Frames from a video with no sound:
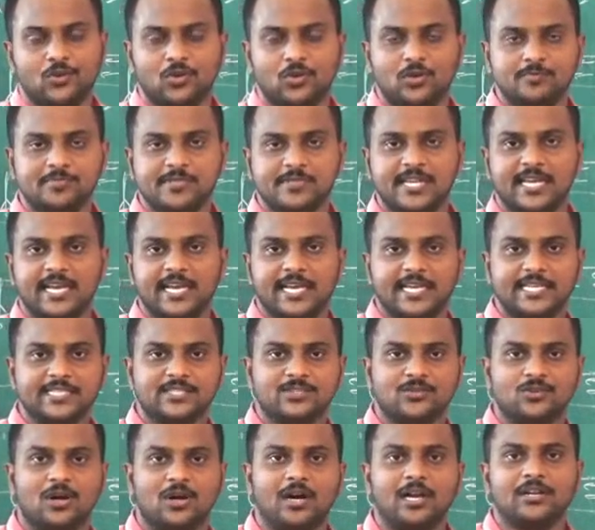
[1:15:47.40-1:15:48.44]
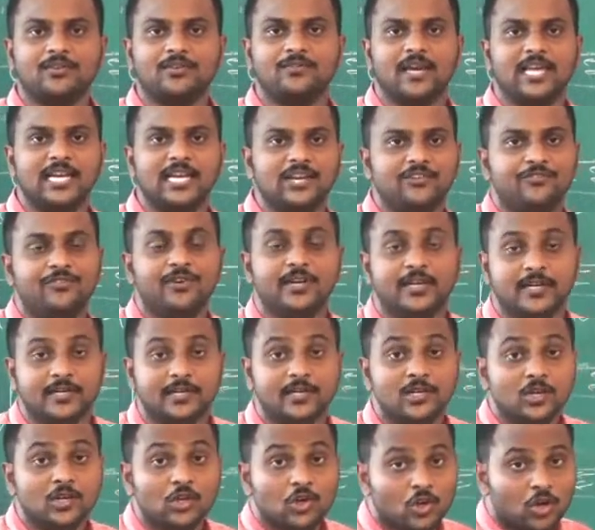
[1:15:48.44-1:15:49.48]
Ohm's law is not valid
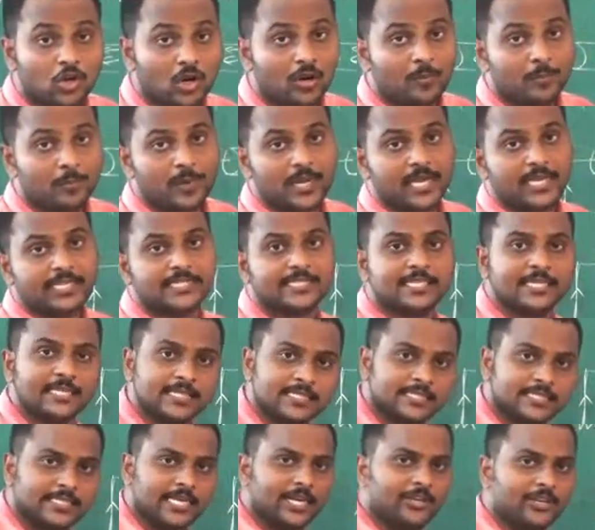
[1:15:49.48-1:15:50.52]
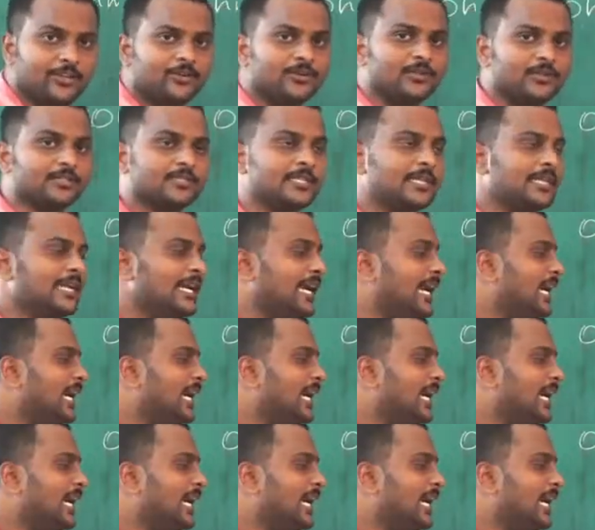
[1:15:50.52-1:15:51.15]
for complex circuits.